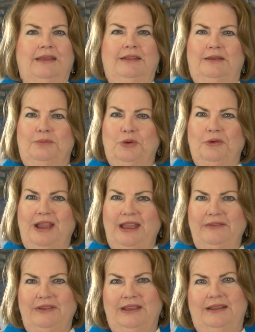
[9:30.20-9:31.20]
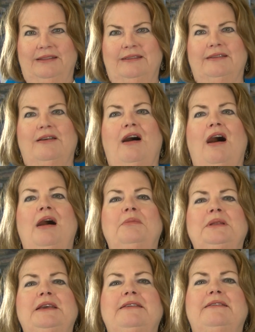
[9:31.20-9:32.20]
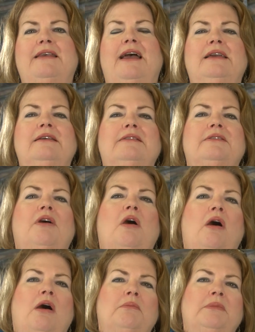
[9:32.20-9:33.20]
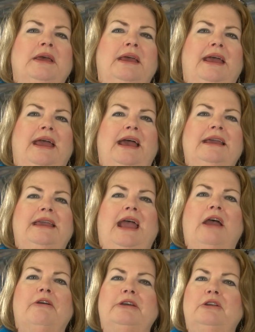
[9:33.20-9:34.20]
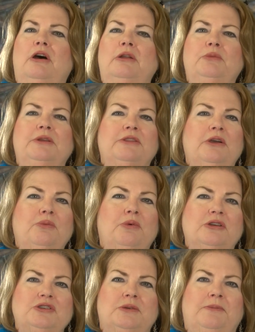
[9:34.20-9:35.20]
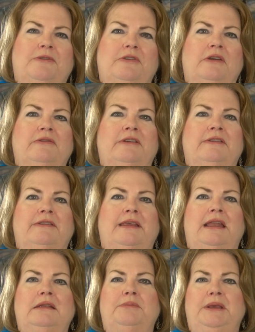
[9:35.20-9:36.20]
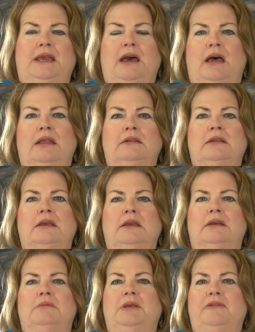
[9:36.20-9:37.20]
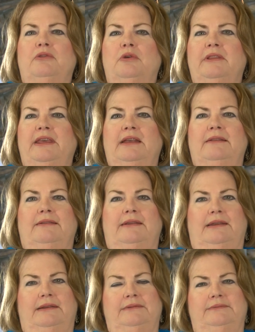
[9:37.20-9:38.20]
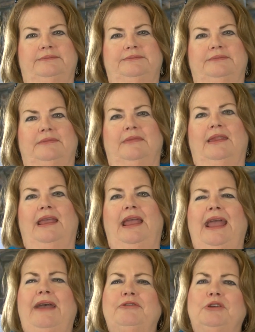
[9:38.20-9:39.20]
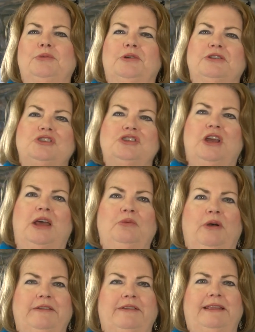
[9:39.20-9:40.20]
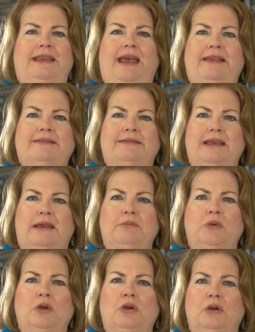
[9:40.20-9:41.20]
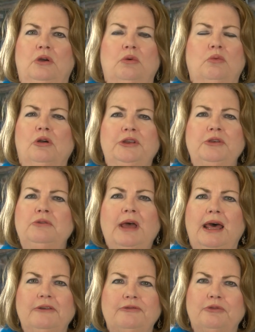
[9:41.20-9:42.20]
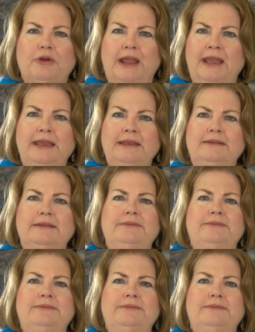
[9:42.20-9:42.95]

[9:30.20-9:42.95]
The Moravians calmly sang a psalm and carried on with their worship service that had begun before the incident. Afterwards, John Wesley asked them, "Were you not afraid?"